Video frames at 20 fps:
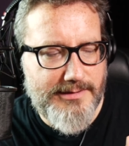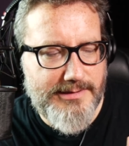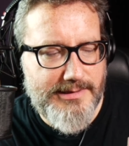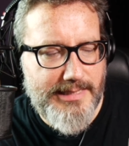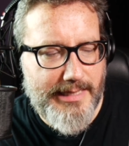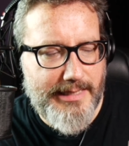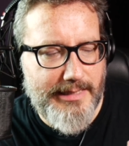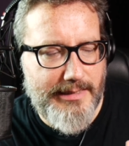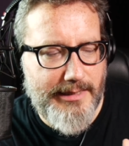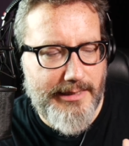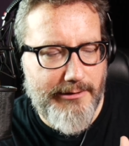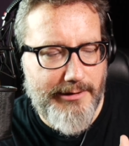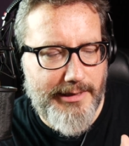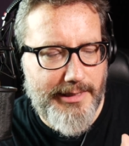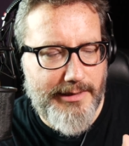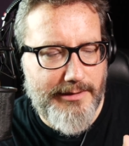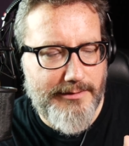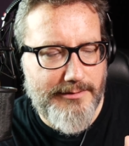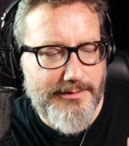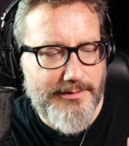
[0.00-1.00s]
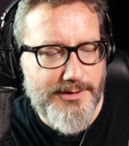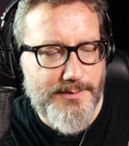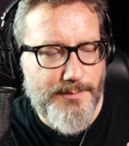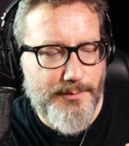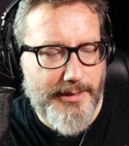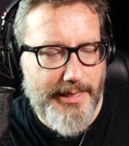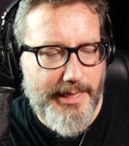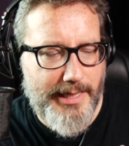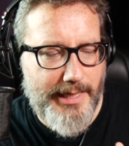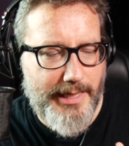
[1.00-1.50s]
secondary
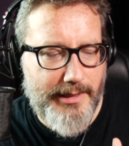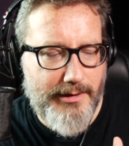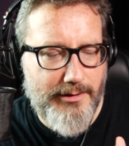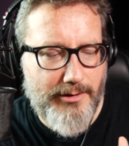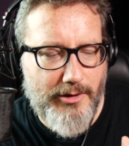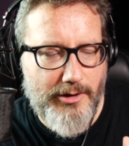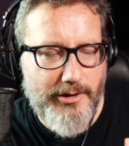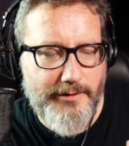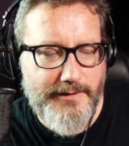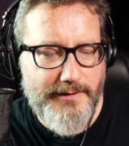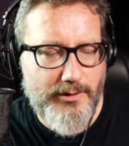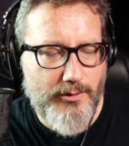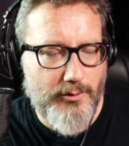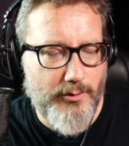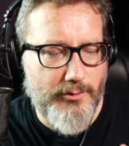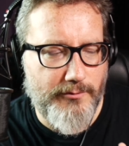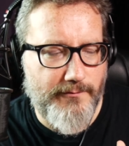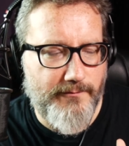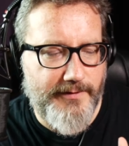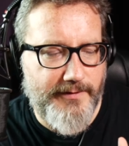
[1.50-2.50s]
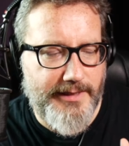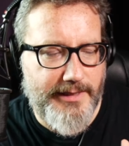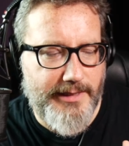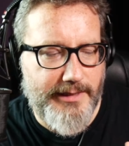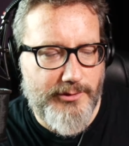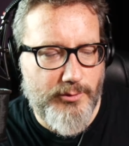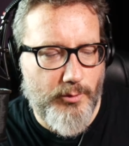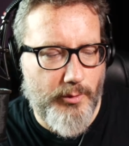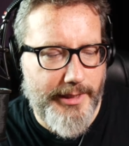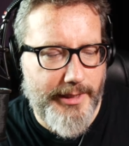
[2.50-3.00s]
display on the old
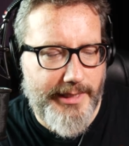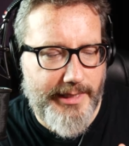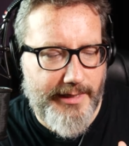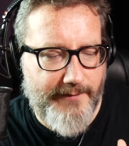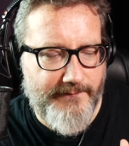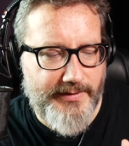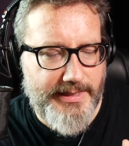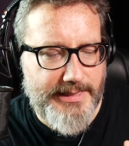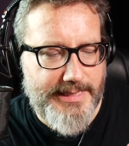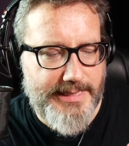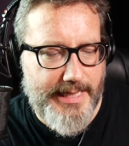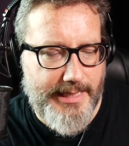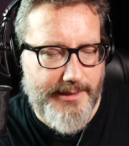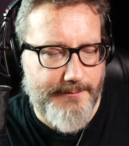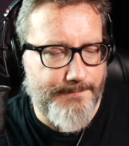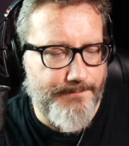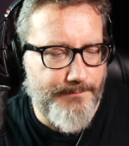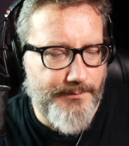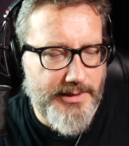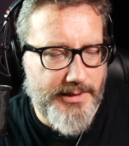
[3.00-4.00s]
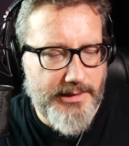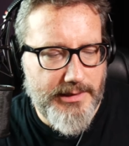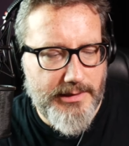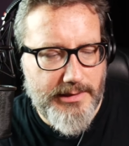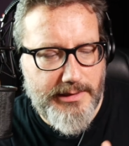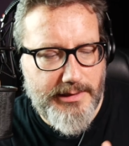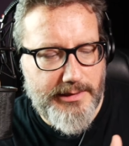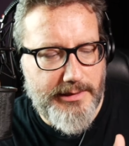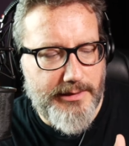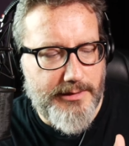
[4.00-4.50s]
V20 and V10.
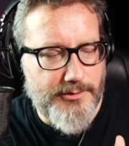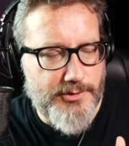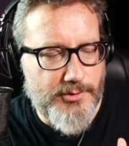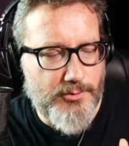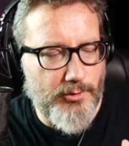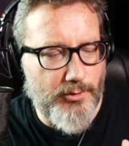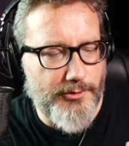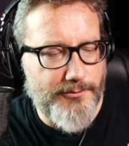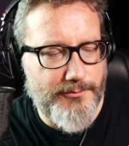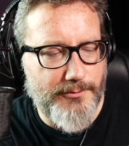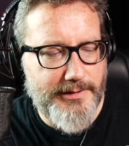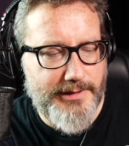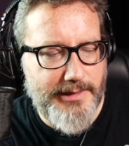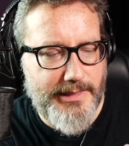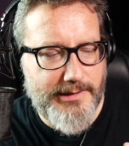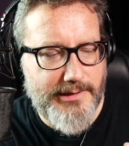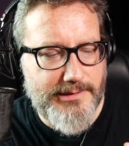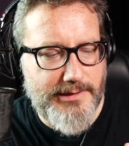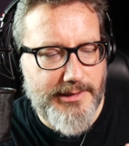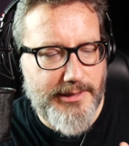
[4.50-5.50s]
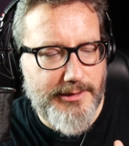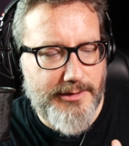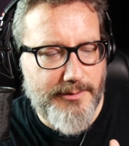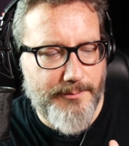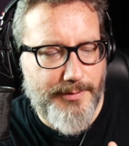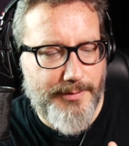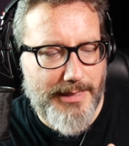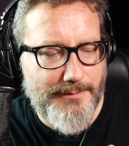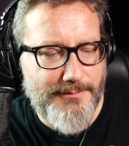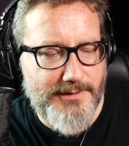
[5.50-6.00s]
You can scroll through things and then you
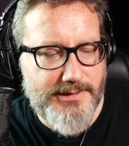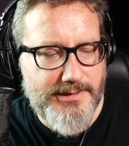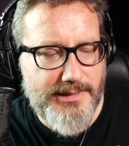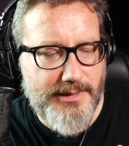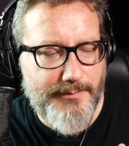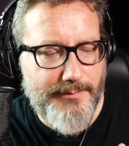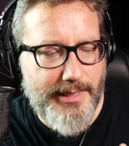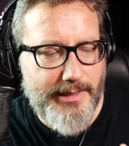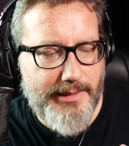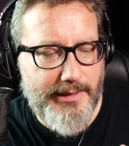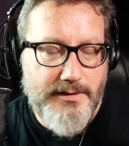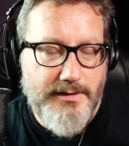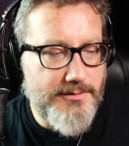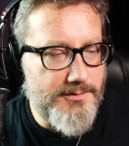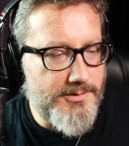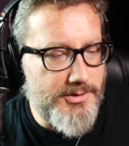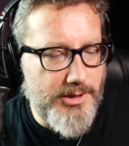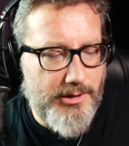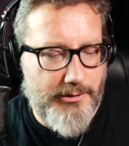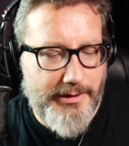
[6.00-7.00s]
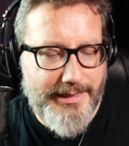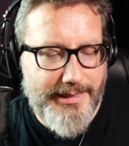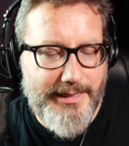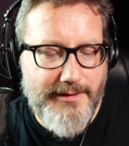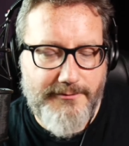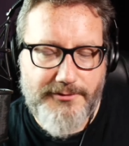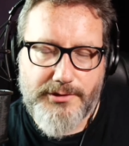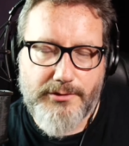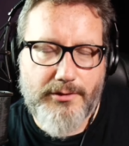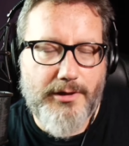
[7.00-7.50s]
can pop this thing back in. So it
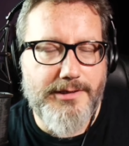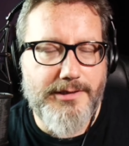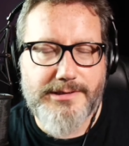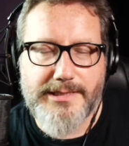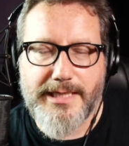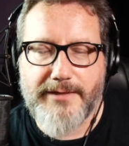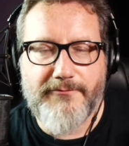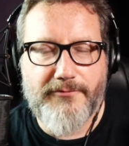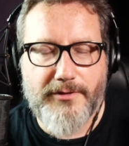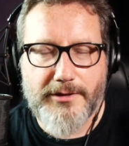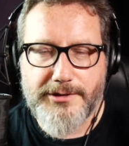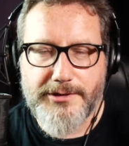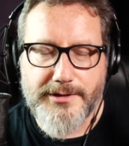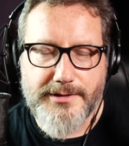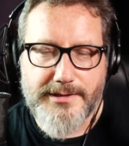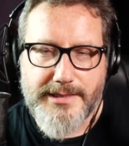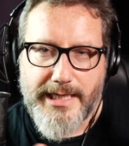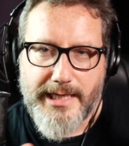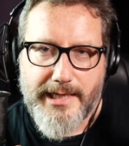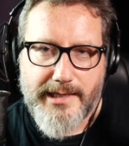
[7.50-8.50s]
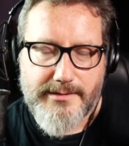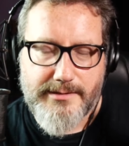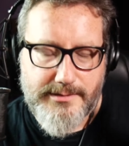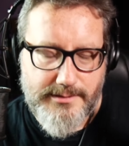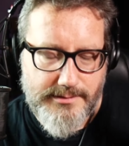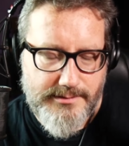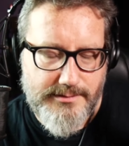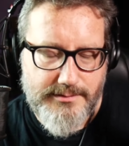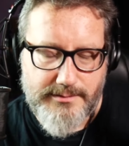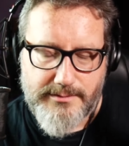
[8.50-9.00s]
gives you all the same functions
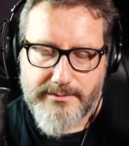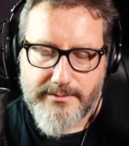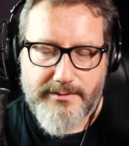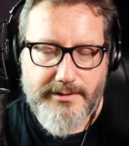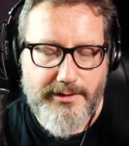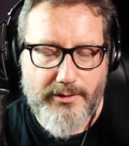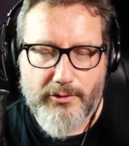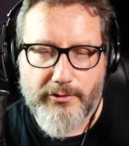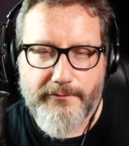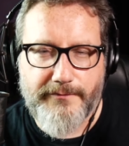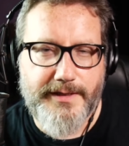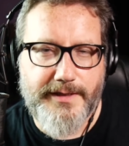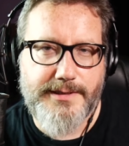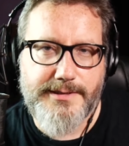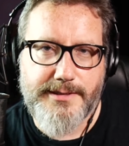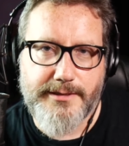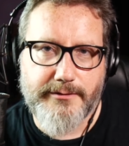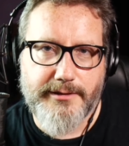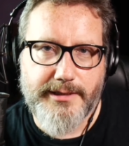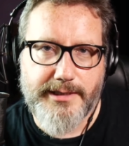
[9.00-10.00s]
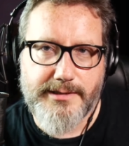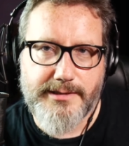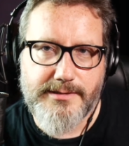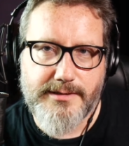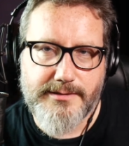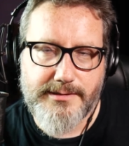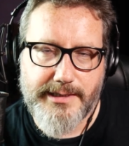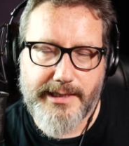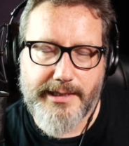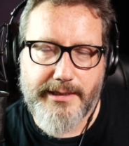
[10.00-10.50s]
as the old V series
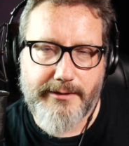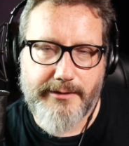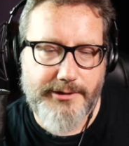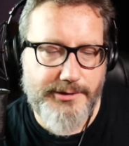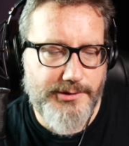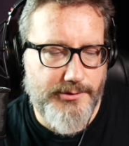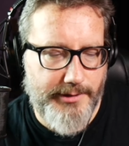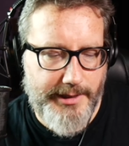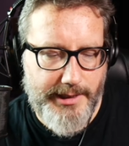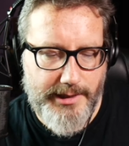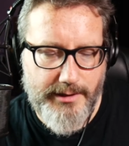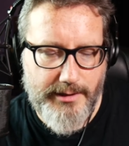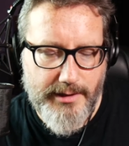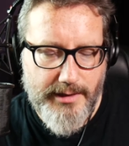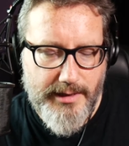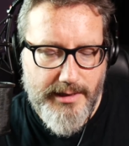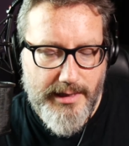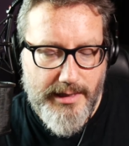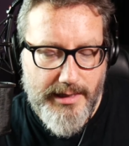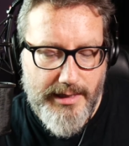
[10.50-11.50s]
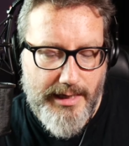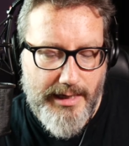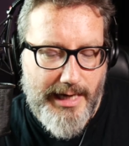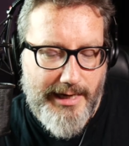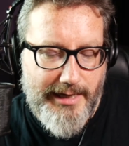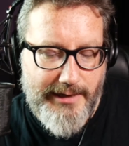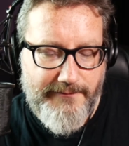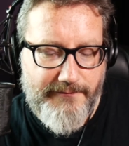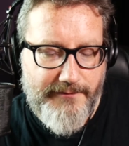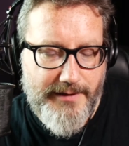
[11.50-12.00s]
secondary screen.
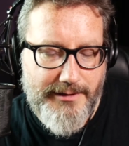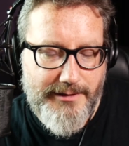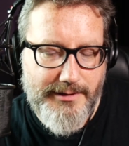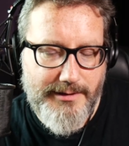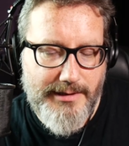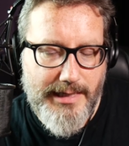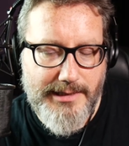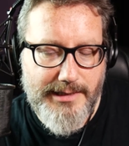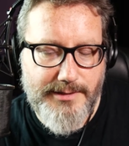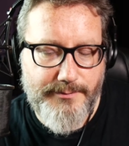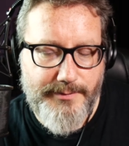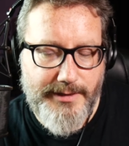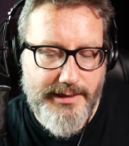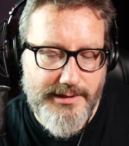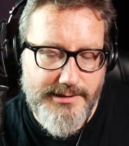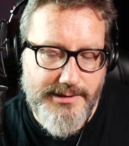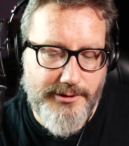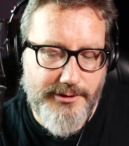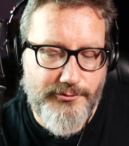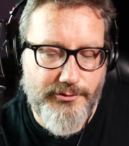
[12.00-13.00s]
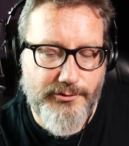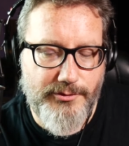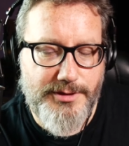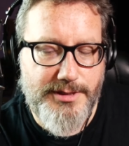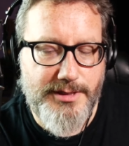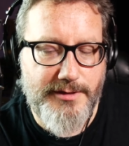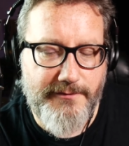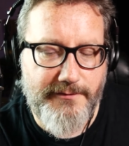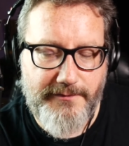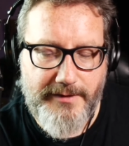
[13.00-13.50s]
I have found it not to be as
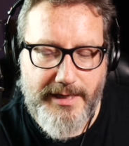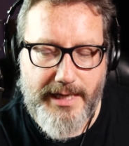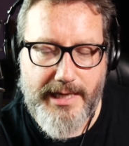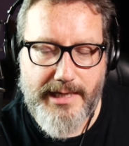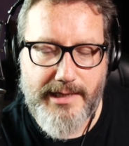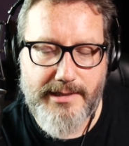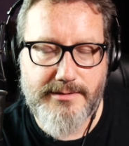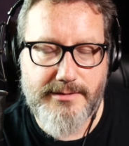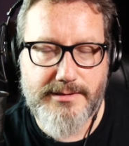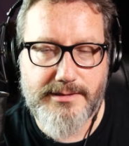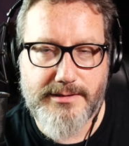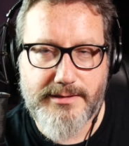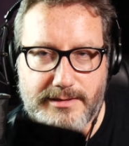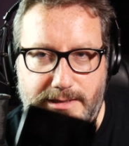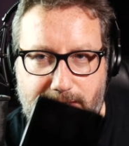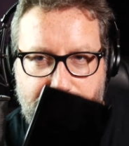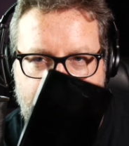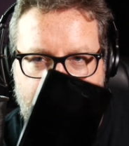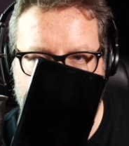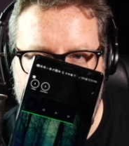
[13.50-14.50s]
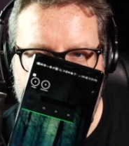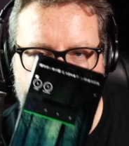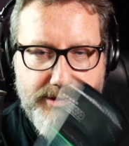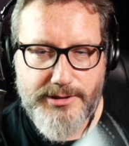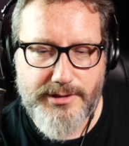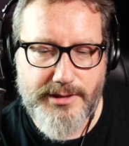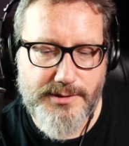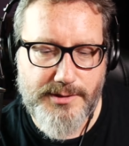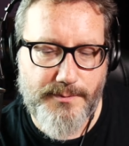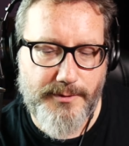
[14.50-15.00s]
intrusive as the
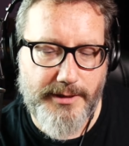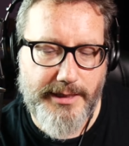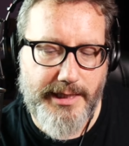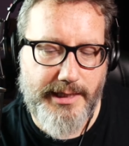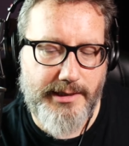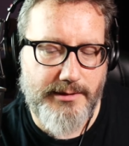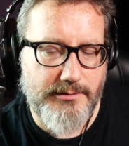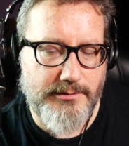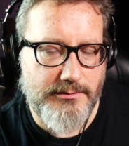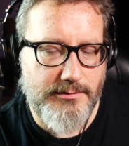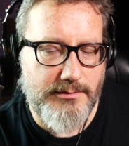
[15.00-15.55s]
edge display,